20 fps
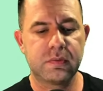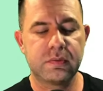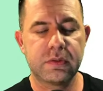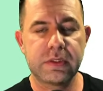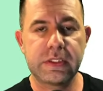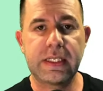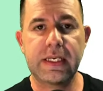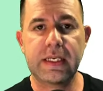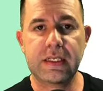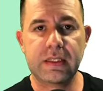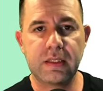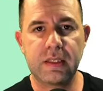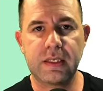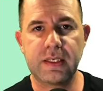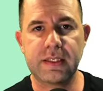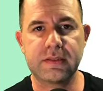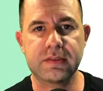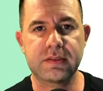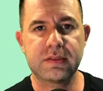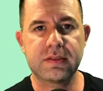to get
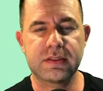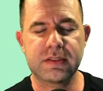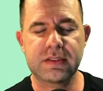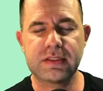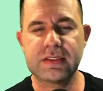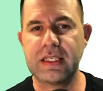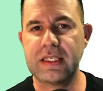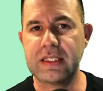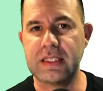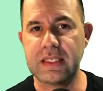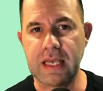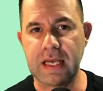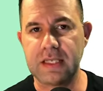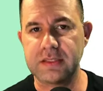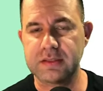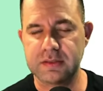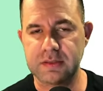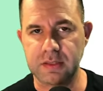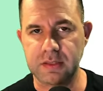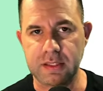clients to say yes
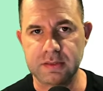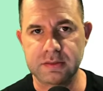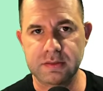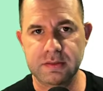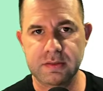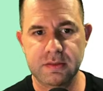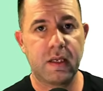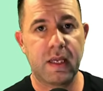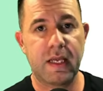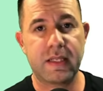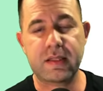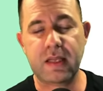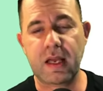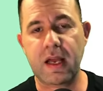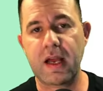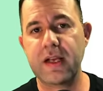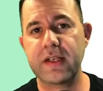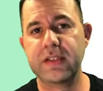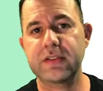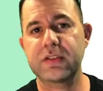to us at the
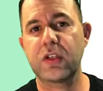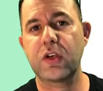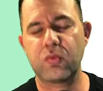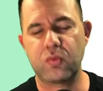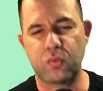highest